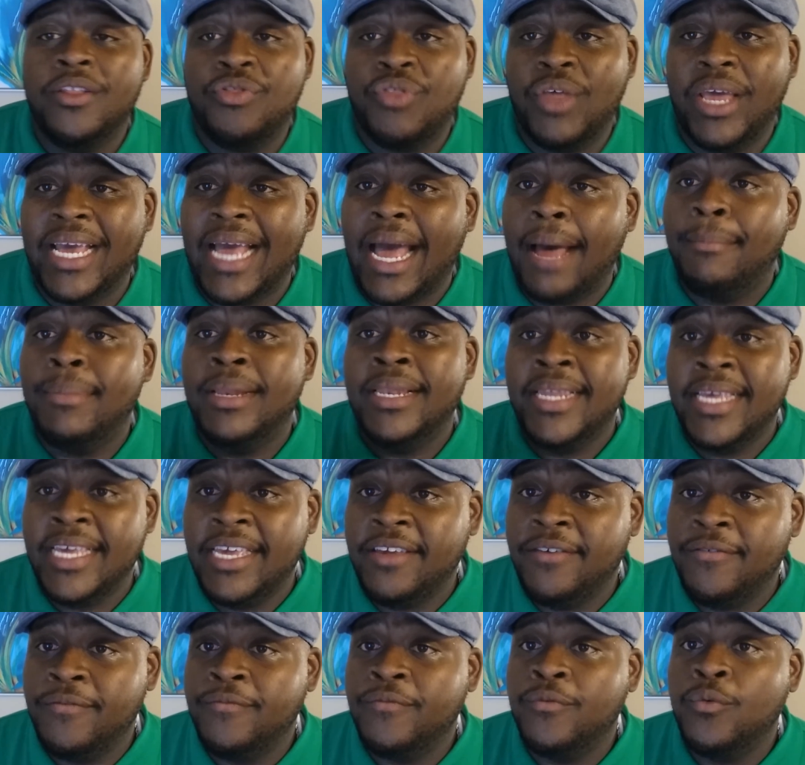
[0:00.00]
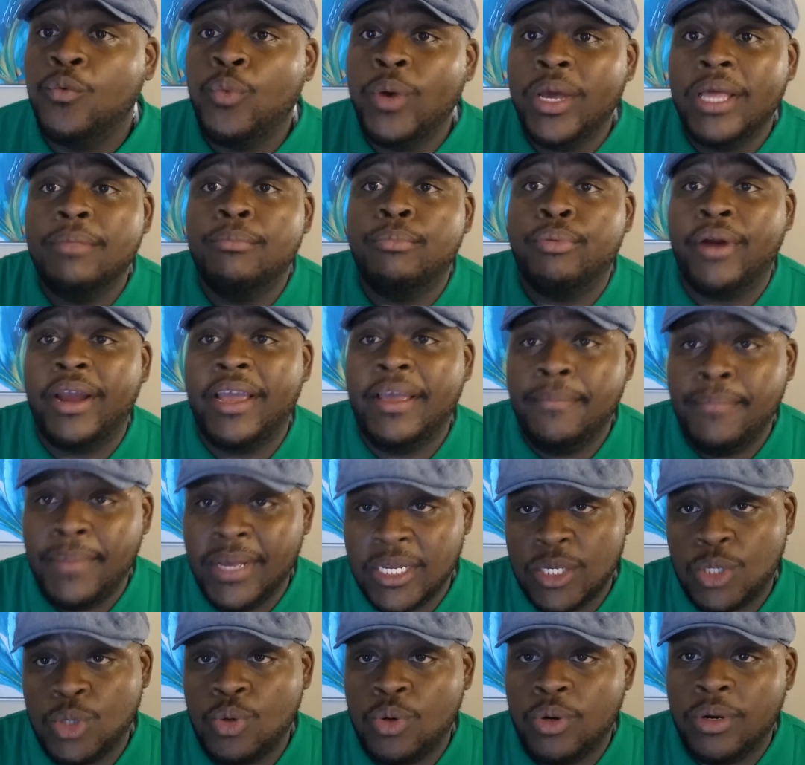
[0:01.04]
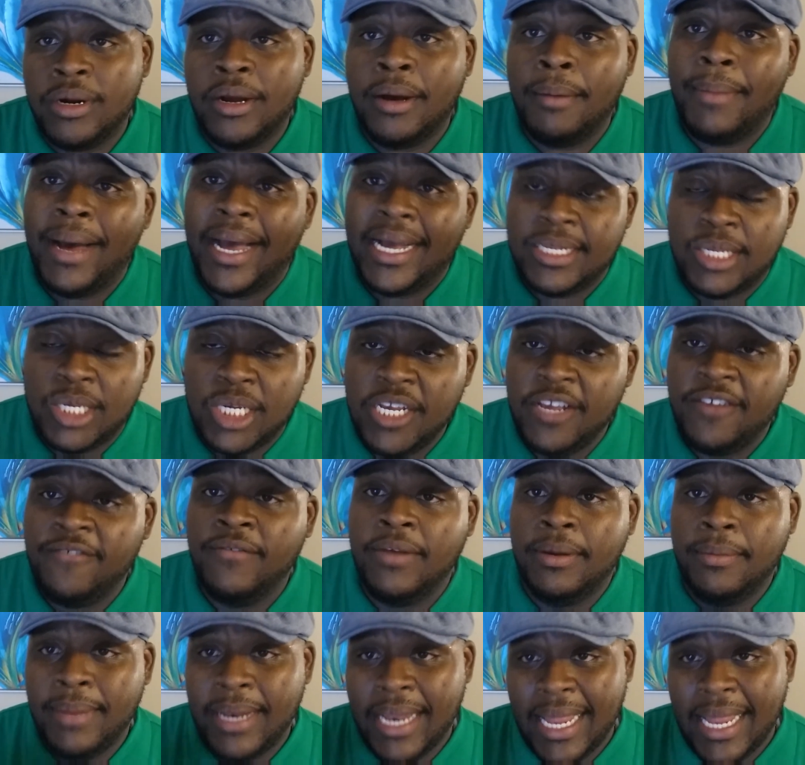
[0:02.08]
of the things I believe with B.R.A.V.E mentoring about achieving them.